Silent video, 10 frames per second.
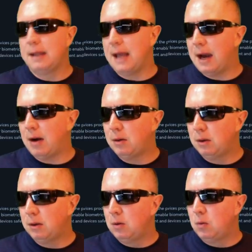Now,
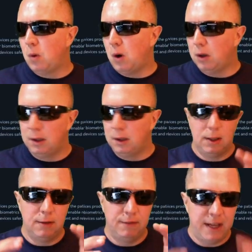what
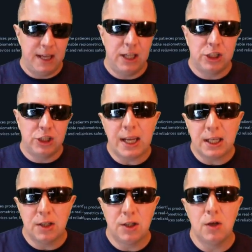
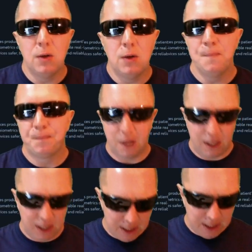VeChain can do
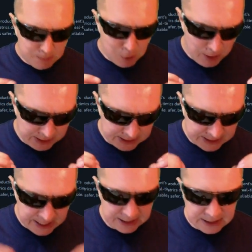is put in
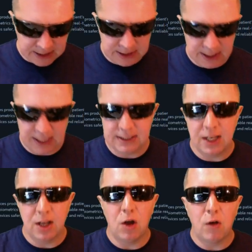sensors
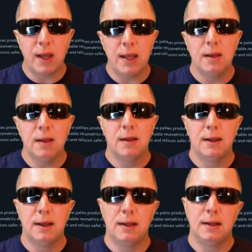into the lorry
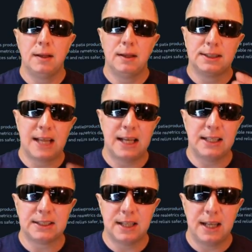that
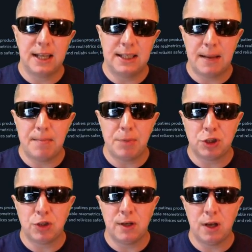sense the
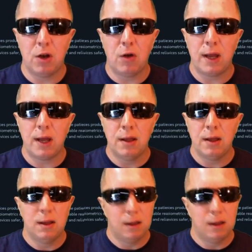temperature in the lorry